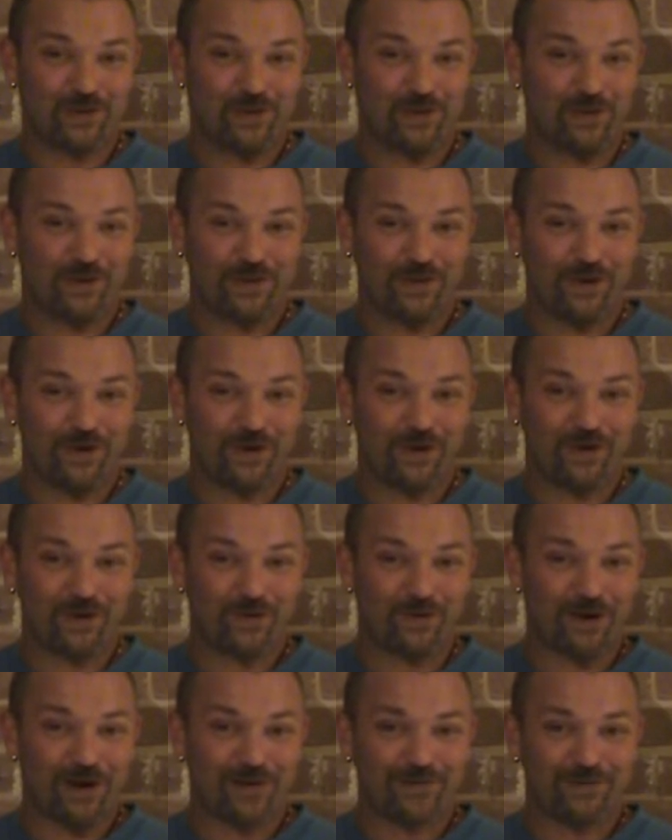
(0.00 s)
with our
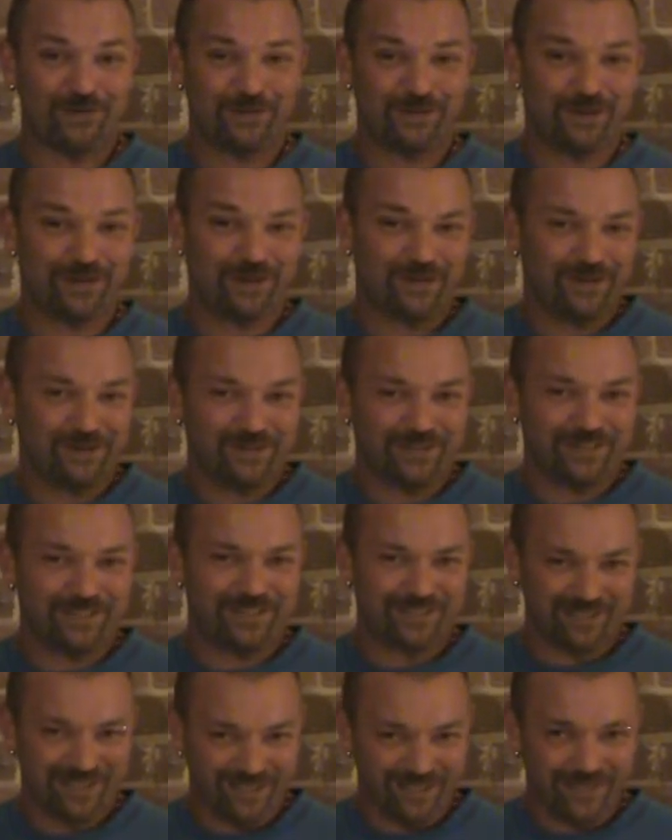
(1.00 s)
arrival there and
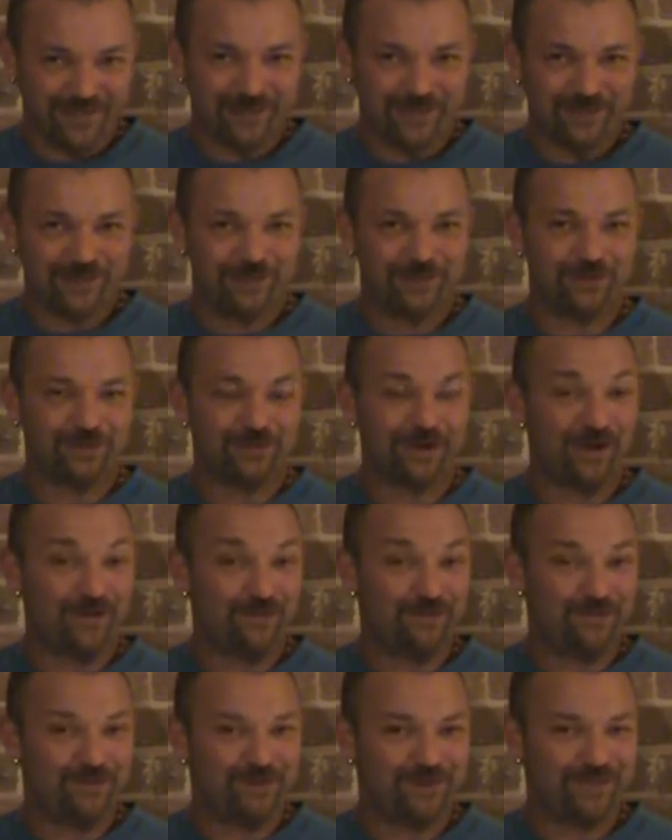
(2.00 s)
just the initial
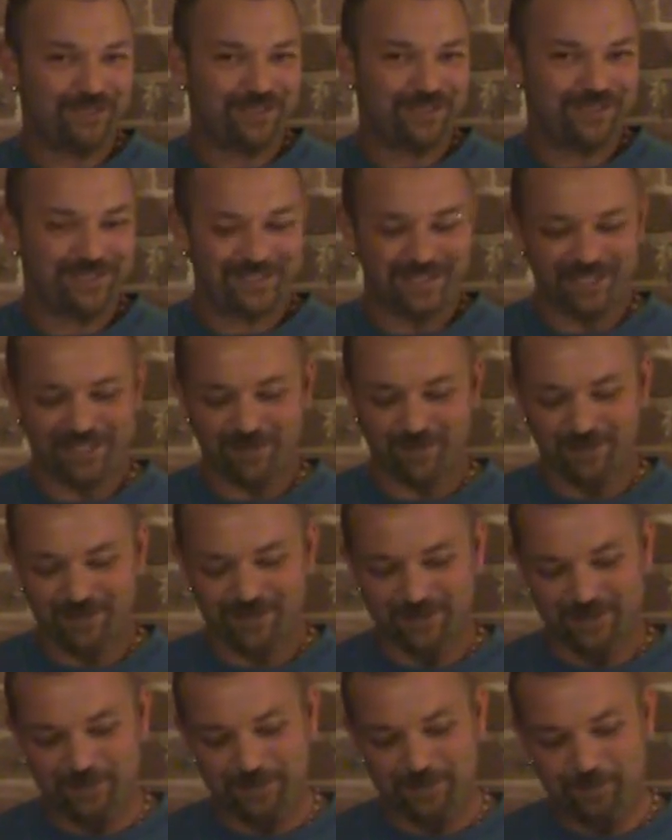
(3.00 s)
feelings and
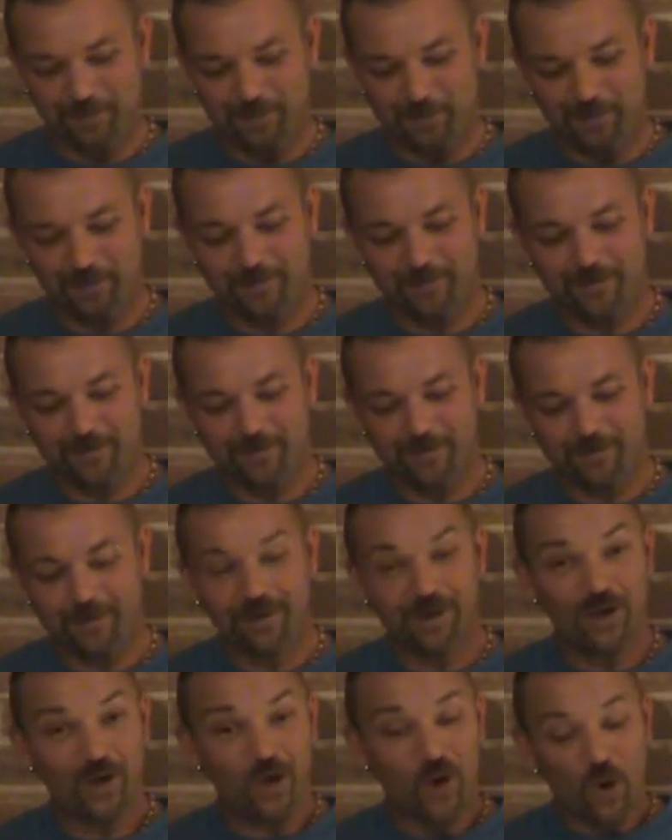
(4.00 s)
assessments.
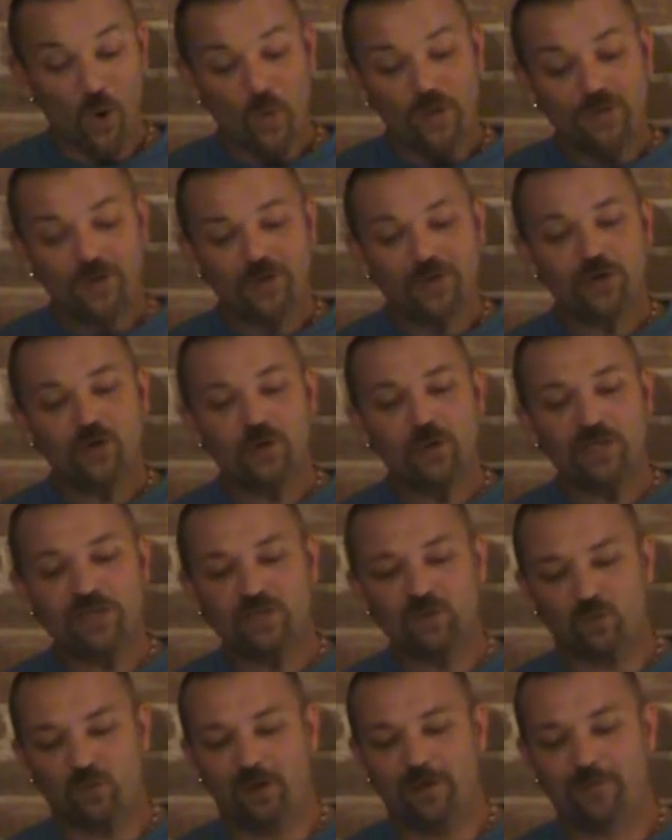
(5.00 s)
We took a quick
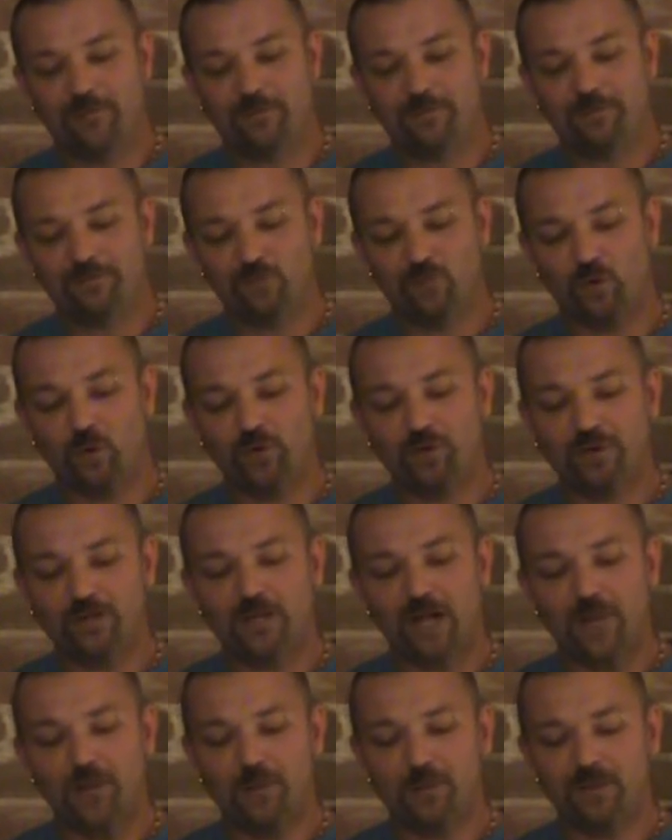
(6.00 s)
swim, rolled a
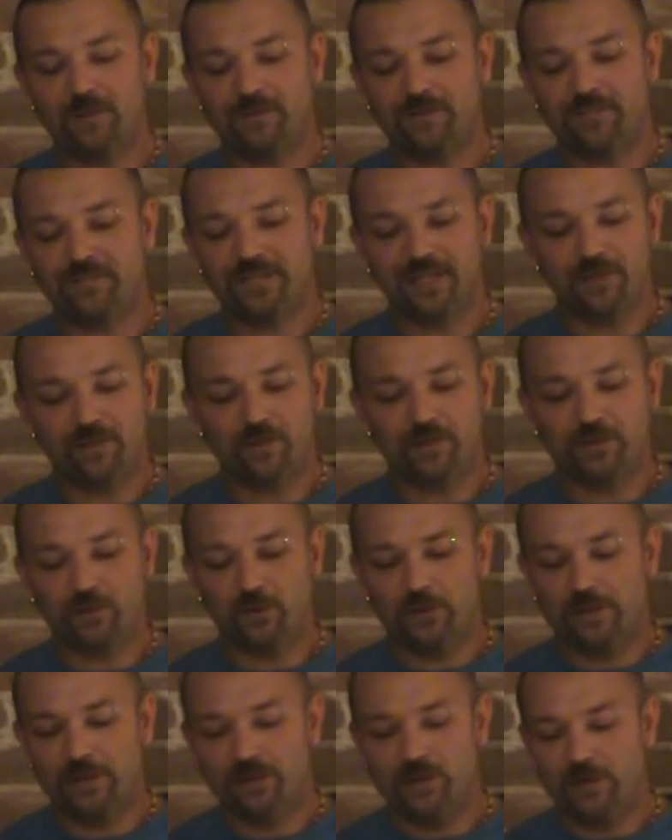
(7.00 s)
couple of
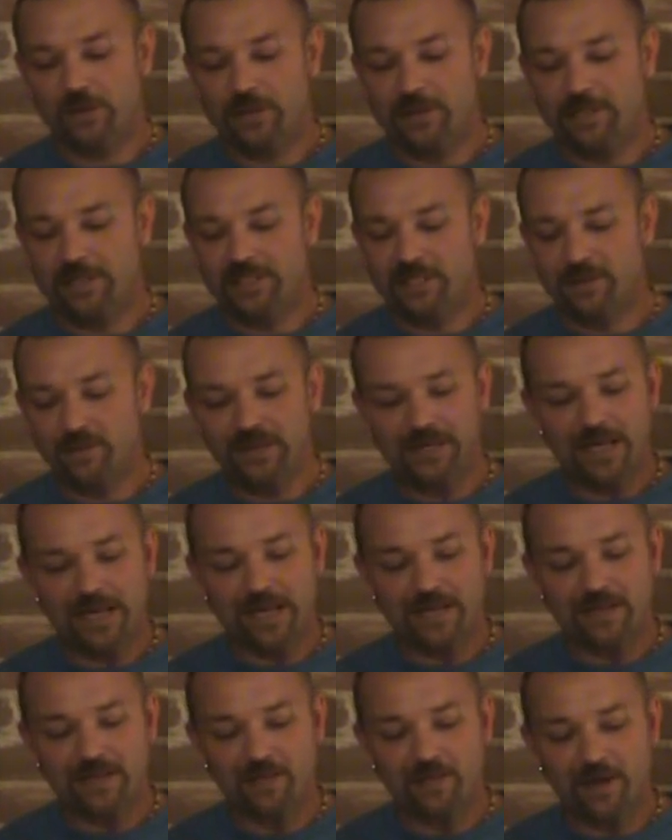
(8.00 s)
celebratory joints, and
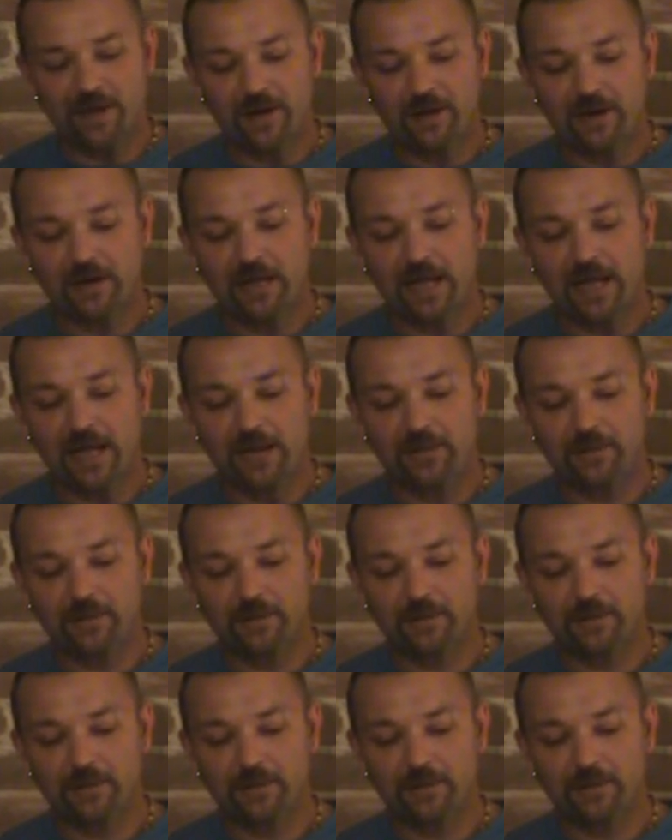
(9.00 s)
began to make our camp.